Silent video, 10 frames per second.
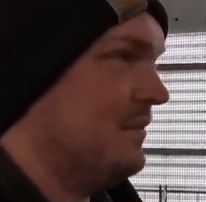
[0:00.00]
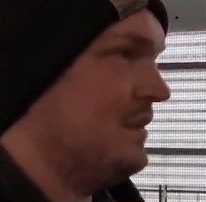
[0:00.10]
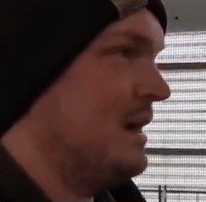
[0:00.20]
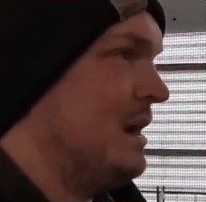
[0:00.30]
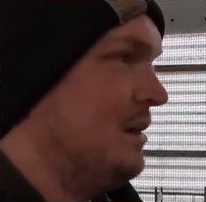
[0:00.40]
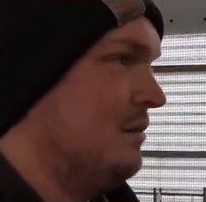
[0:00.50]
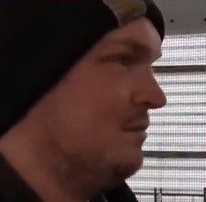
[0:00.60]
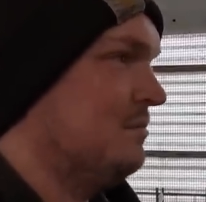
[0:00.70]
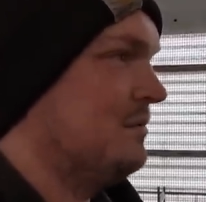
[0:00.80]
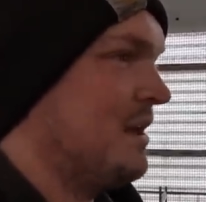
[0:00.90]

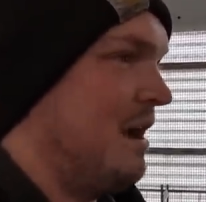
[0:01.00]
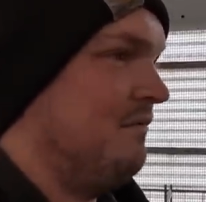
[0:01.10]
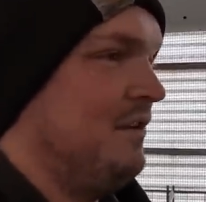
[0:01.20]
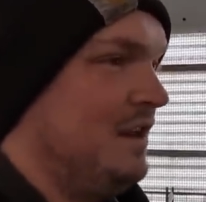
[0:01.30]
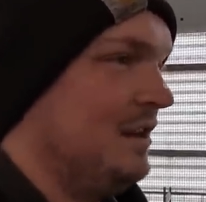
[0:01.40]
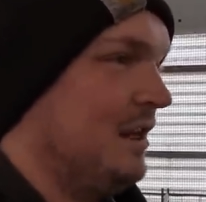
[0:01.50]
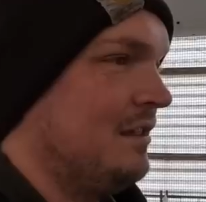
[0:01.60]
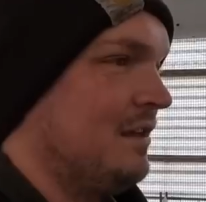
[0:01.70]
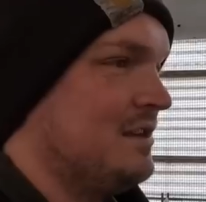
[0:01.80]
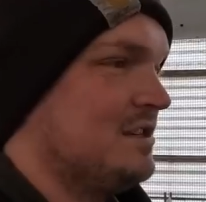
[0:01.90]
calf feeding
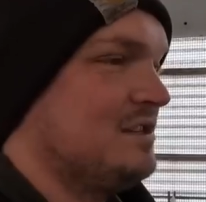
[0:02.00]
like this.